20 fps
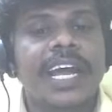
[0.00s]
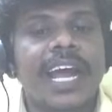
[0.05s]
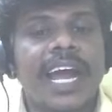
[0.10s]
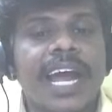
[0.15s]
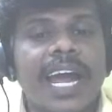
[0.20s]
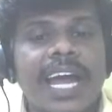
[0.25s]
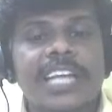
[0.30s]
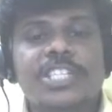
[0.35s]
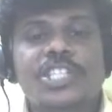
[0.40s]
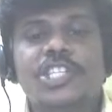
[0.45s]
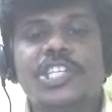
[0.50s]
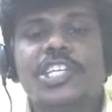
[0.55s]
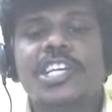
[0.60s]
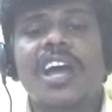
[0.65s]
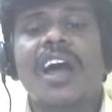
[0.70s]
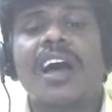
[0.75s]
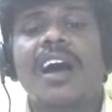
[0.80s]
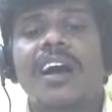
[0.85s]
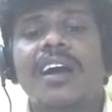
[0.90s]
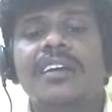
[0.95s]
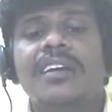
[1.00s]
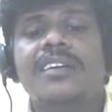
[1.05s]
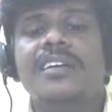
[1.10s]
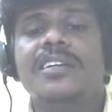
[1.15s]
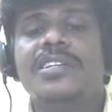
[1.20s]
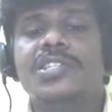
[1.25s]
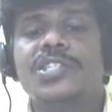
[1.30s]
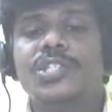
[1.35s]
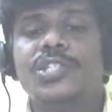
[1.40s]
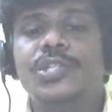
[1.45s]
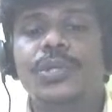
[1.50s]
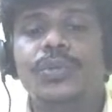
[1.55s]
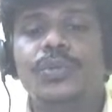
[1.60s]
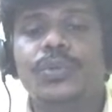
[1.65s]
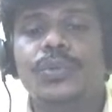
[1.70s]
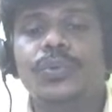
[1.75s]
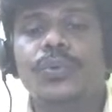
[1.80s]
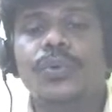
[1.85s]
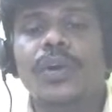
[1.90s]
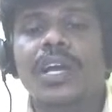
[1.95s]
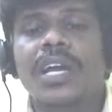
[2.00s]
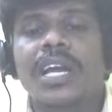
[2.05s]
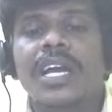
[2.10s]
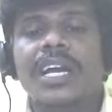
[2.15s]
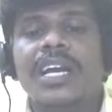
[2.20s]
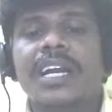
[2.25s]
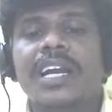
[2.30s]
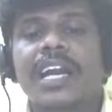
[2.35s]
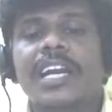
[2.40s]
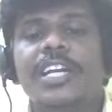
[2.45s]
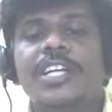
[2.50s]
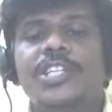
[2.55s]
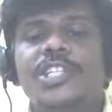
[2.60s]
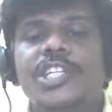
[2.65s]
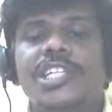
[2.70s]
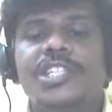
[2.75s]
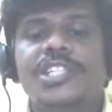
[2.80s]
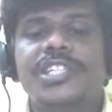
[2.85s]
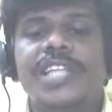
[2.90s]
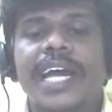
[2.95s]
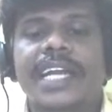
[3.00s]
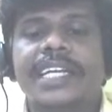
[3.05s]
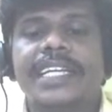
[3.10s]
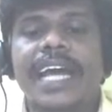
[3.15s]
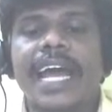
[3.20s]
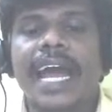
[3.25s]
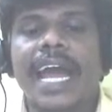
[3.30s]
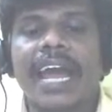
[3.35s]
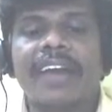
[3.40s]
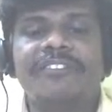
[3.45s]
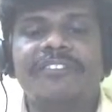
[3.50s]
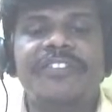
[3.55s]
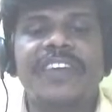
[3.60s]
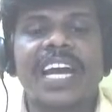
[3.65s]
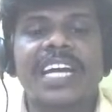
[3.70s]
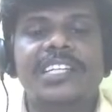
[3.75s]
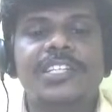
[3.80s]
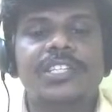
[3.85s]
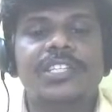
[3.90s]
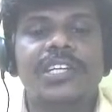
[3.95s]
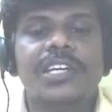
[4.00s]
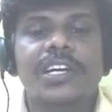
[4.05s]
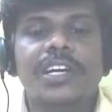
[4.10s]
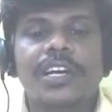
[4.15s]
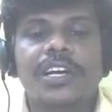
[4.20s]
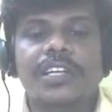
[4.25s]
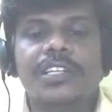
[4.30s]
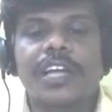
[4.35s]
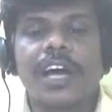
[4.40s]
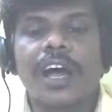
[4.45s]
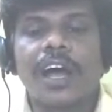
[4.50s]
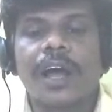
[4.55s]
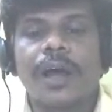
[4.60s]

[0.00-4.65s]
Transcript: angina occurs due to conditions that affect the